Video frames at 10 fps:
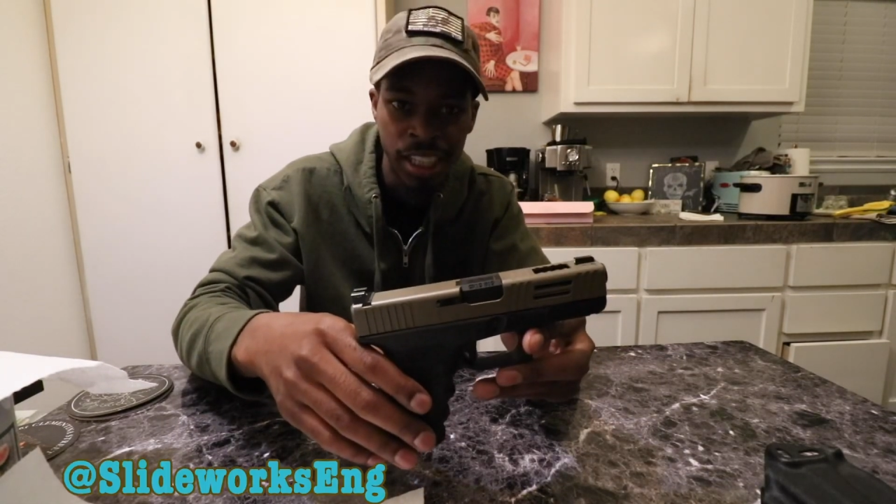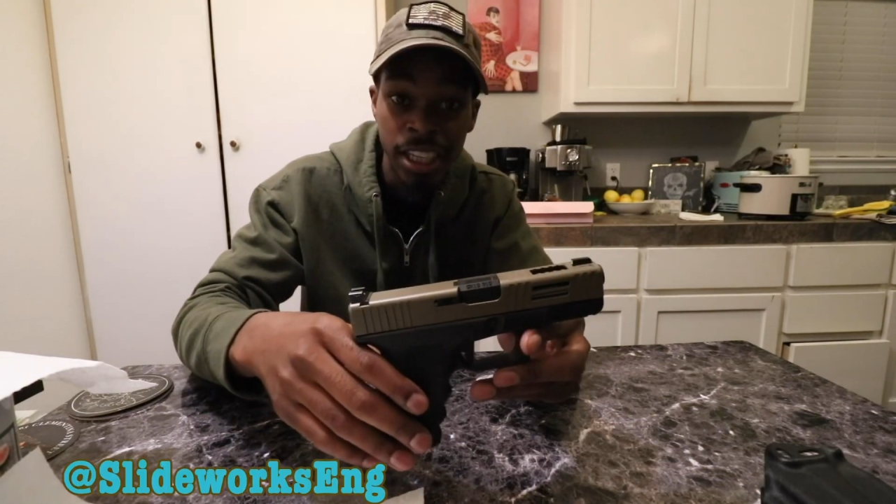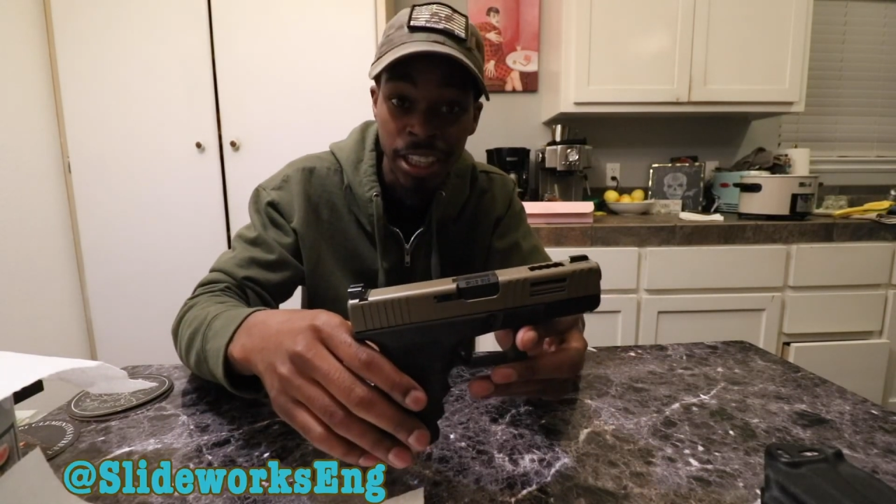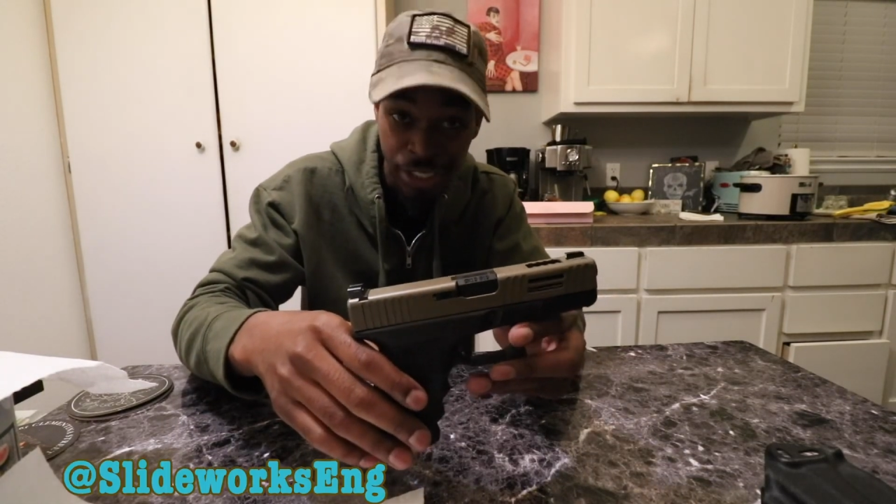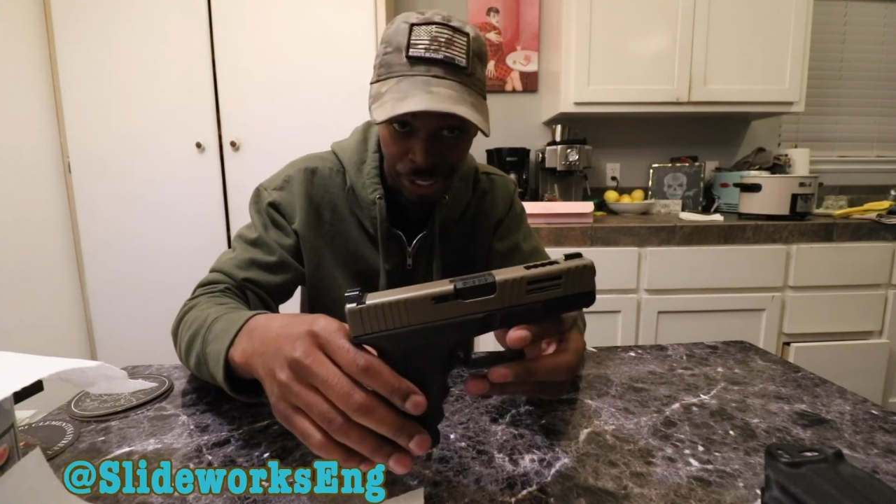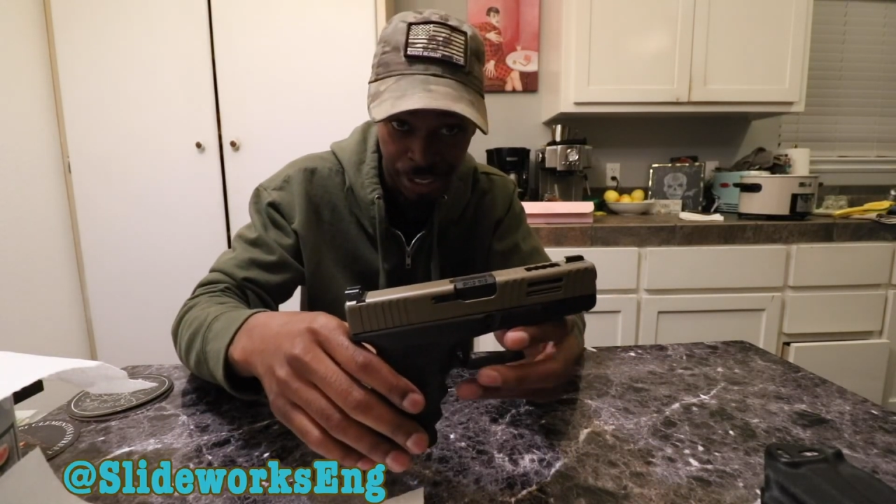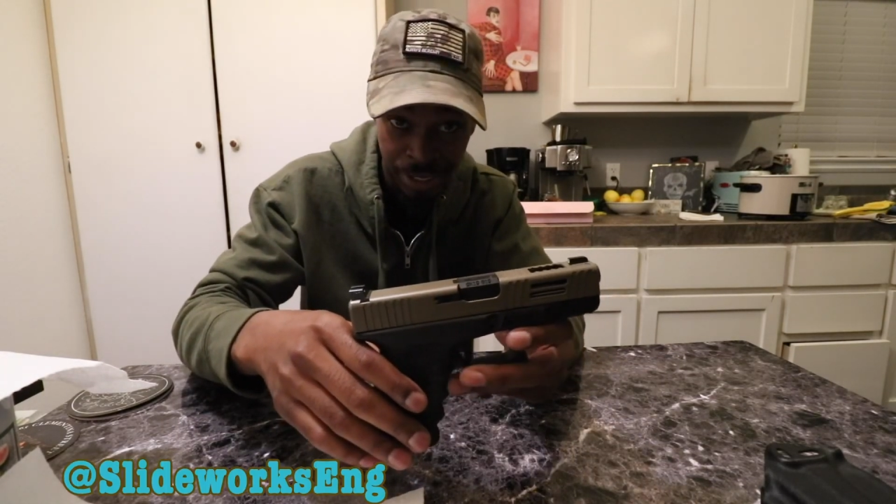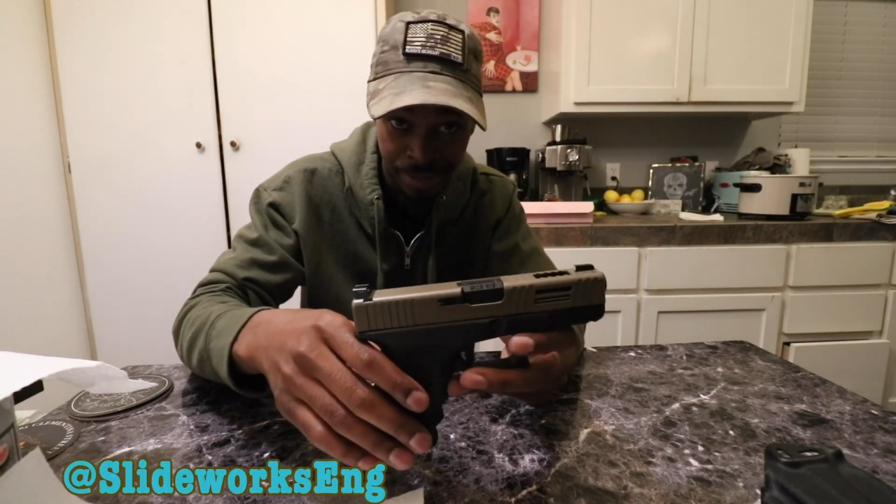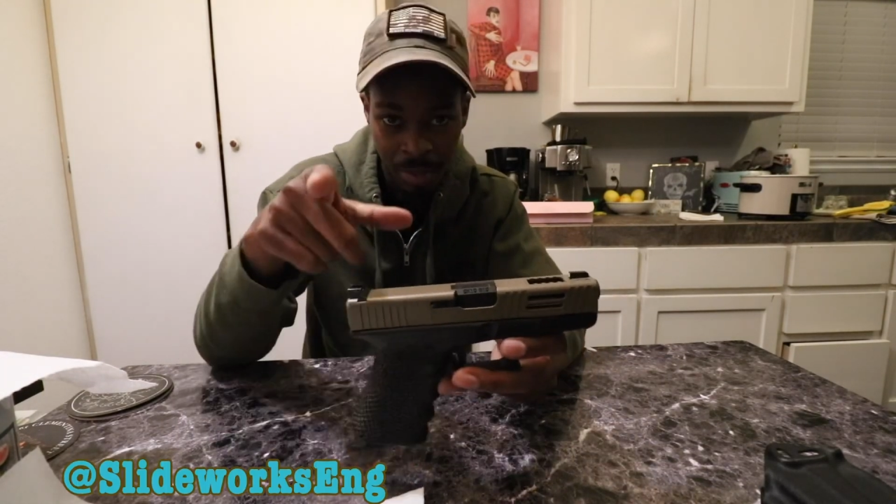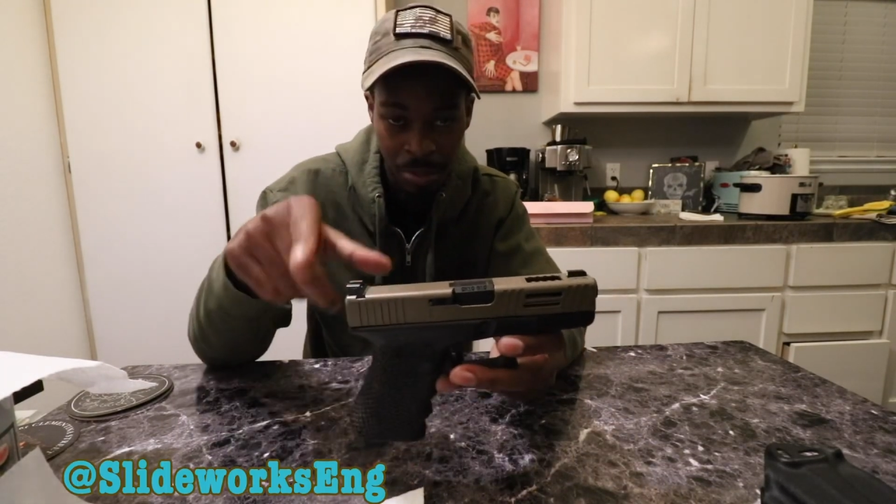ENG,
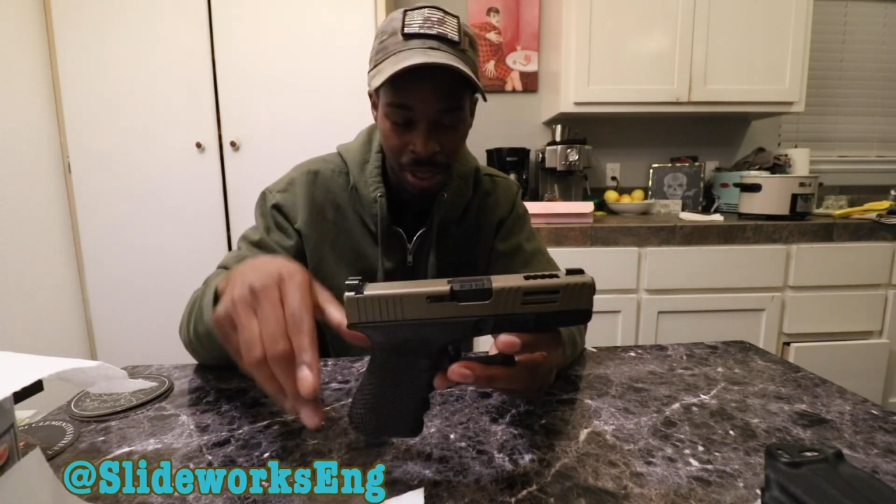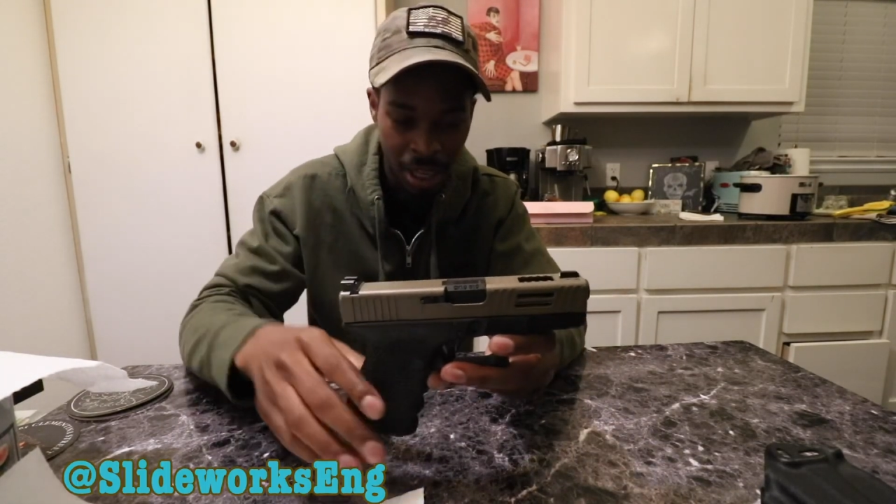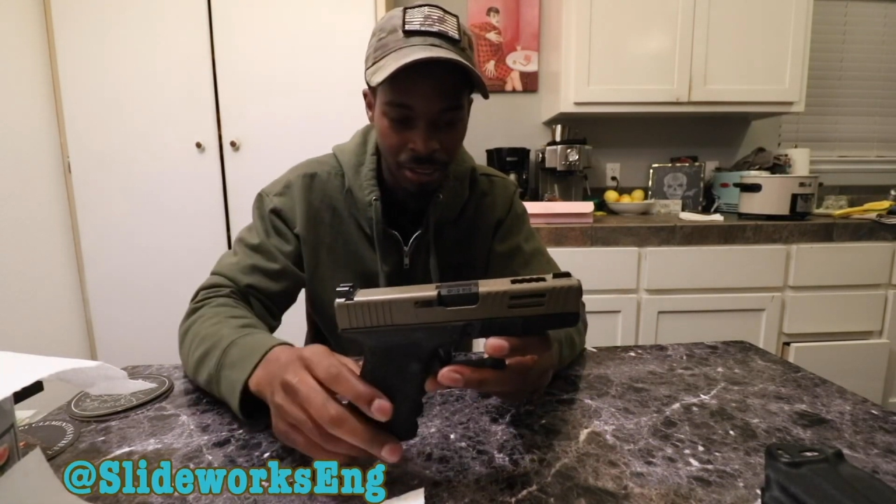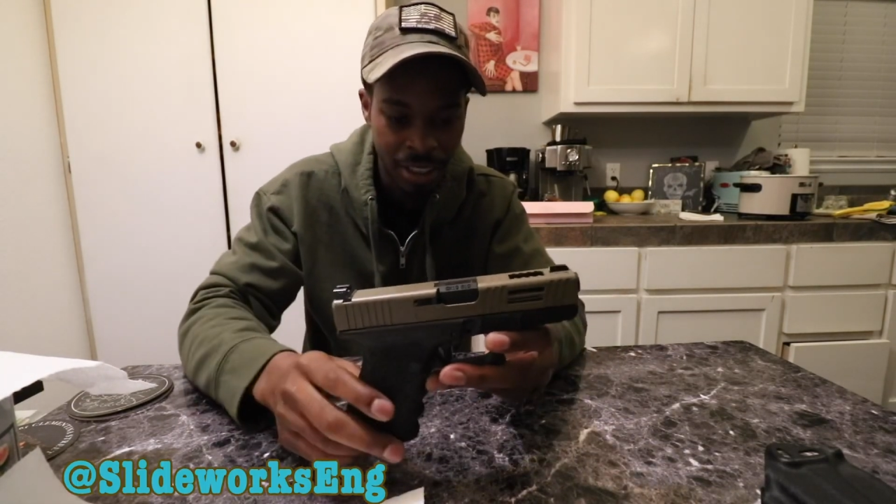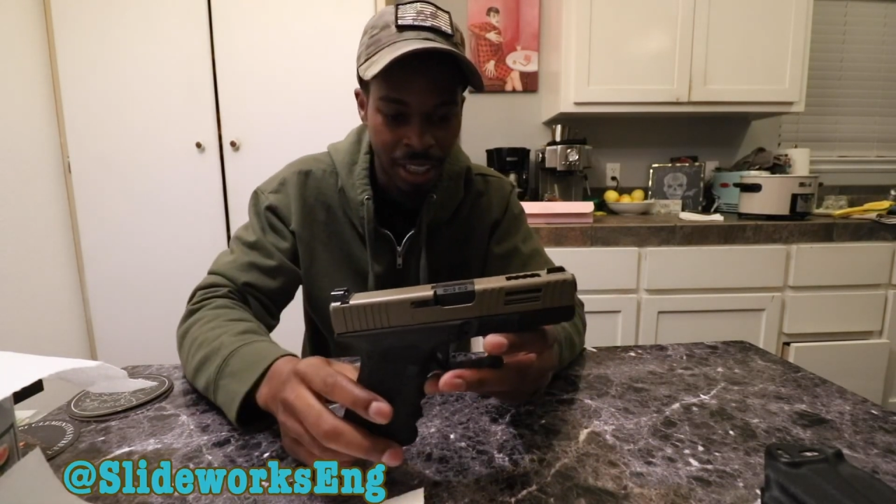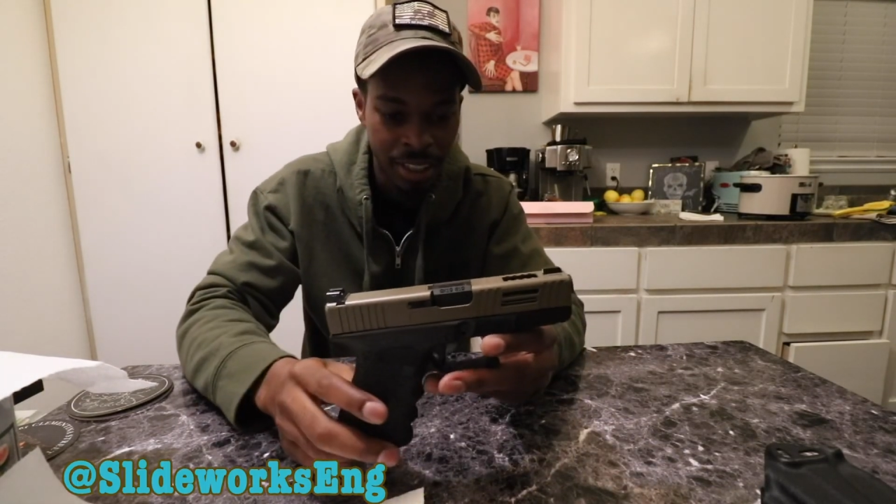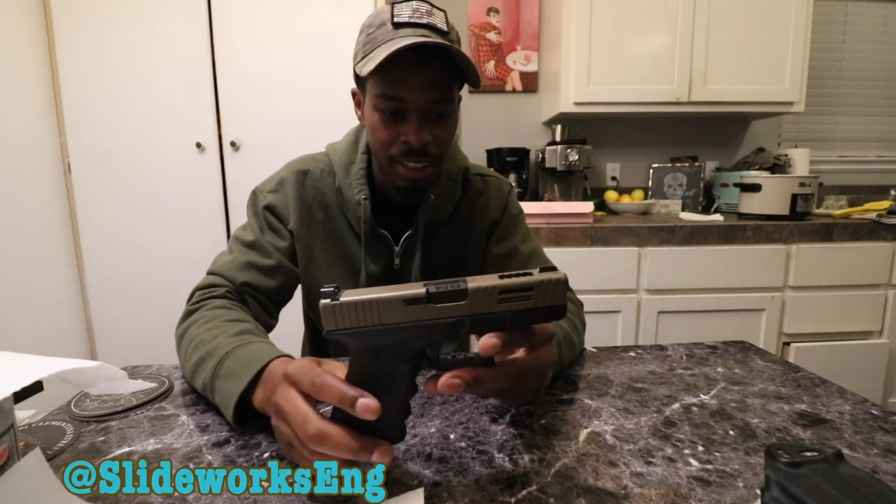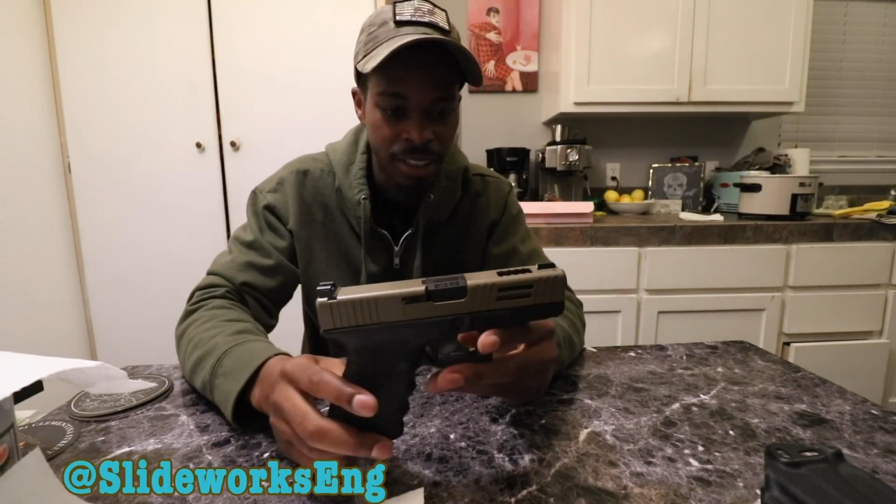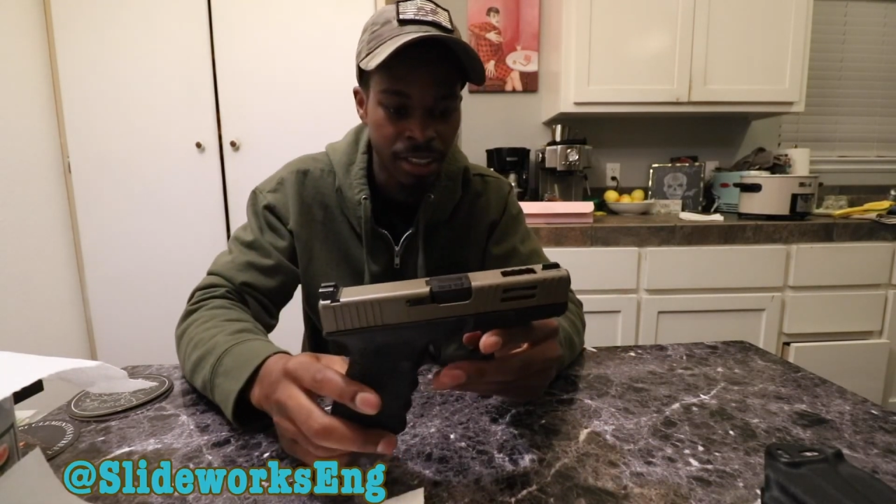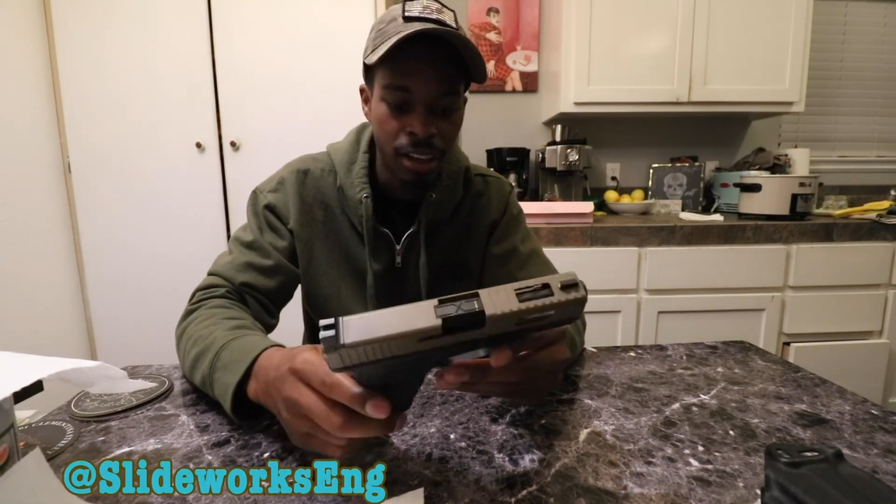my buddy out in
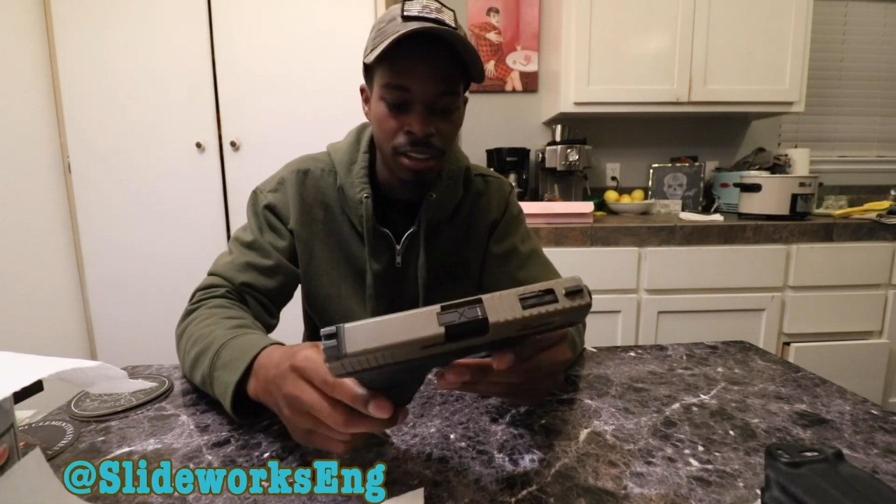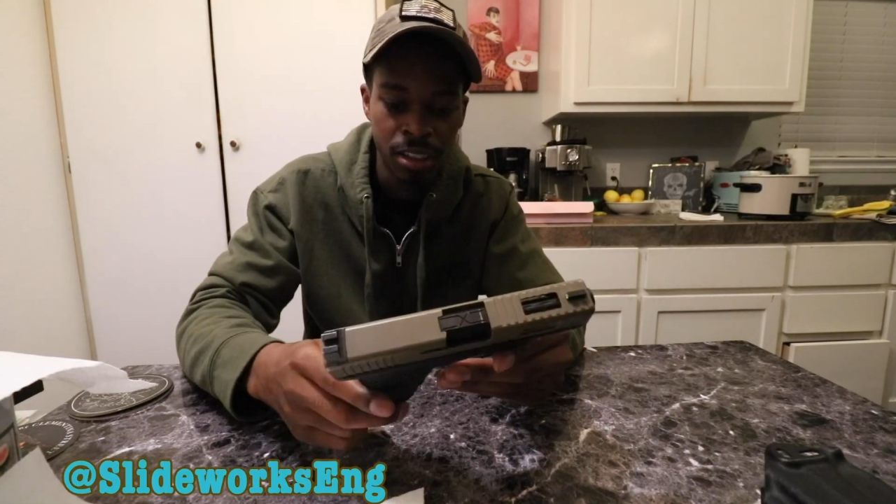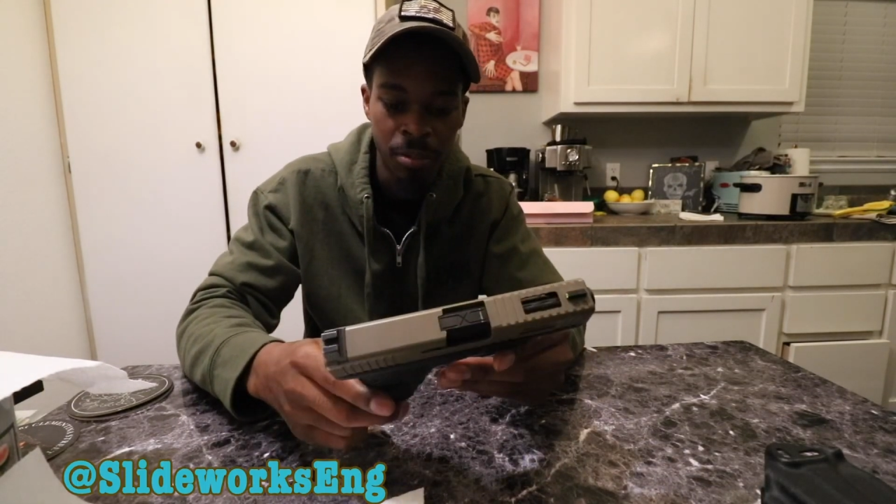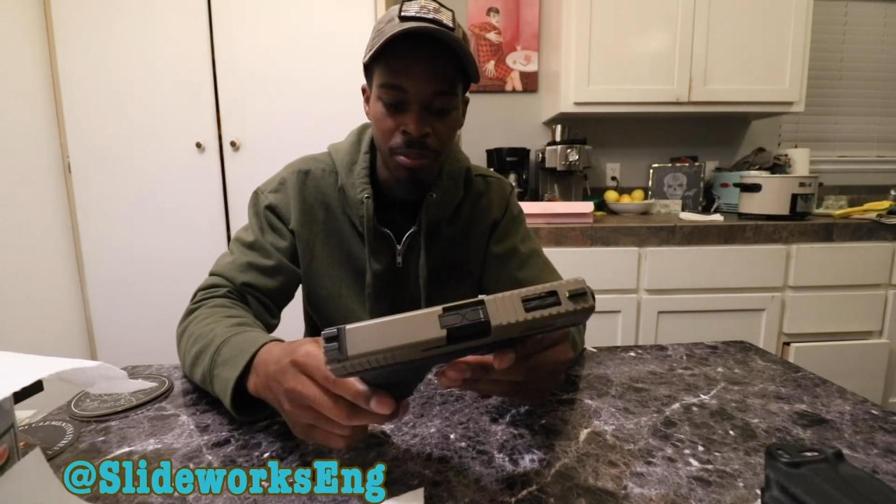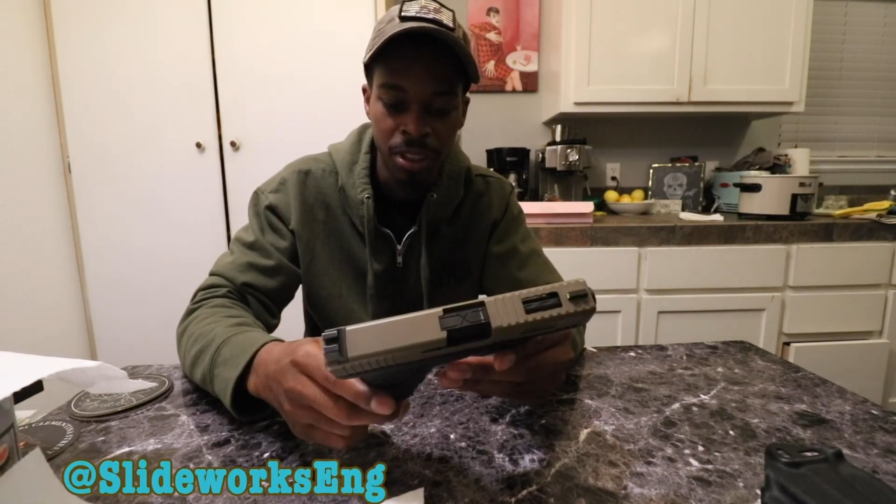Texas. Hooked it up with